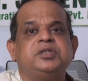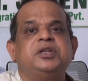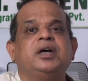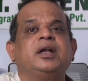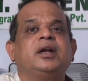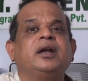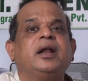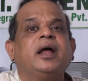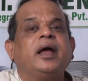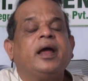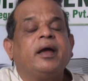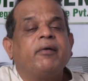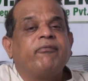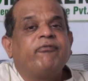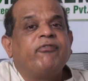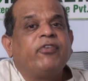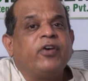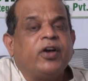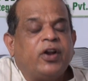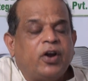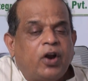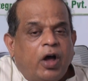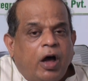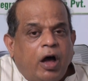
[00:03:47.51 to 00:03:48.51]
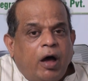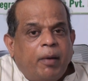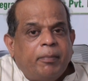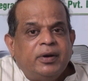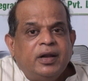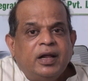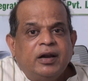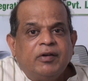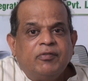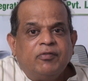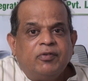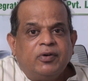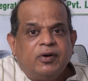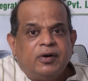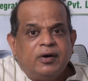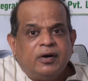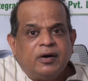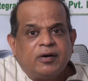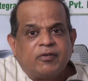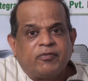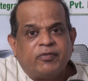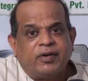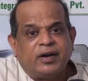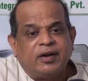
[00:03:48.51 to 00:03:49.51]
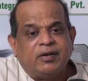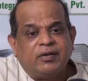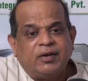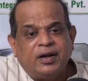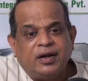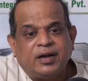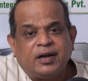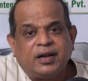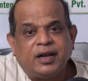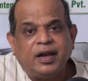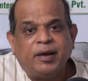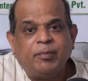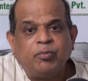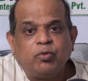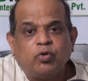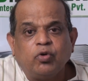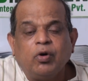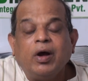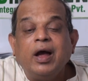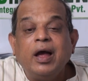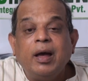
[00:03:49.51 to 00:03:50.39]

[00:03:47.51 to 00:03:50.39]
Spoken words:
done a phenomenal work when it came to